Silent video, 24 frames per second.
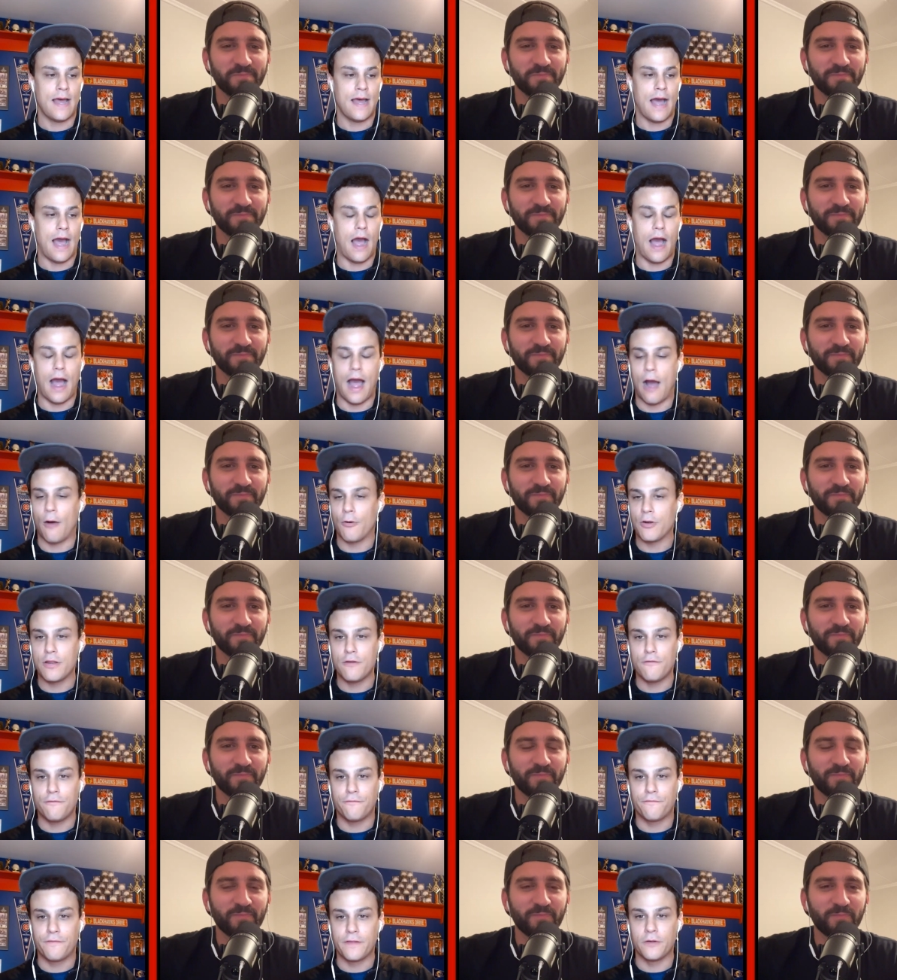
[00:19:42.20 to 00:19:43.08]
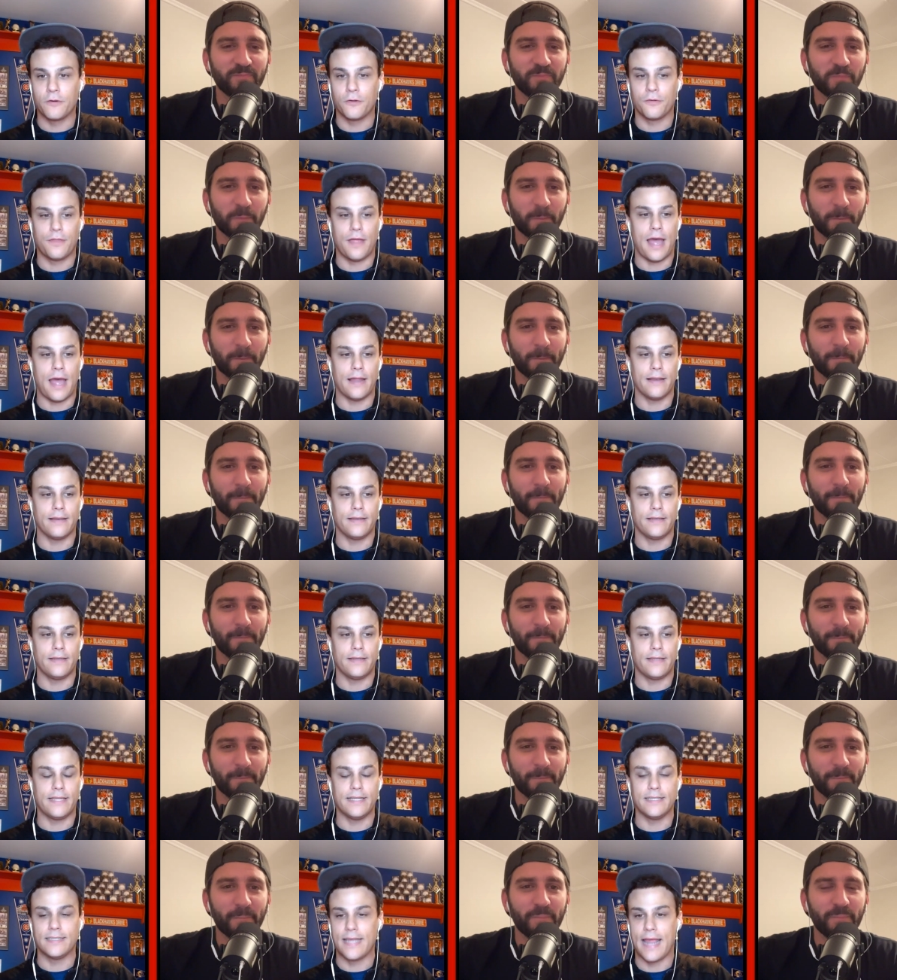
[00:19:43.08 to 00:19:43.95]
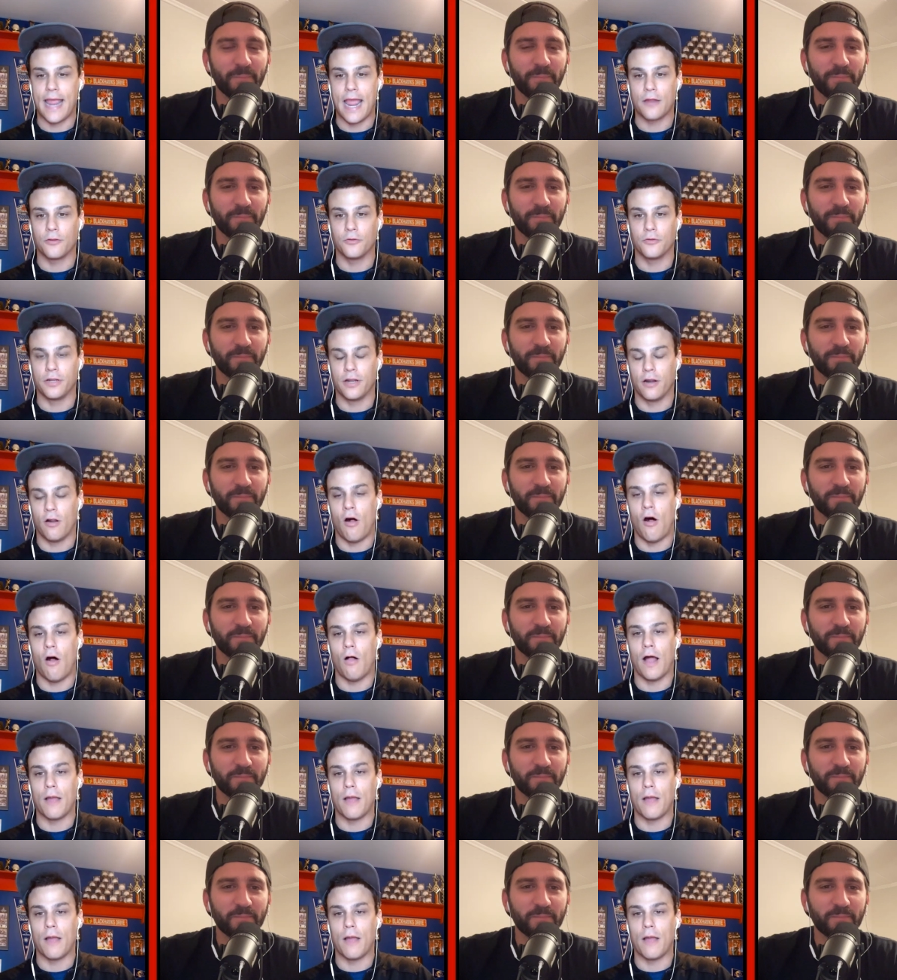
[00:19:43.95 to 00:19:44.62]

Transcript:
Speaker 1: How, how do you feel that he's handled it all?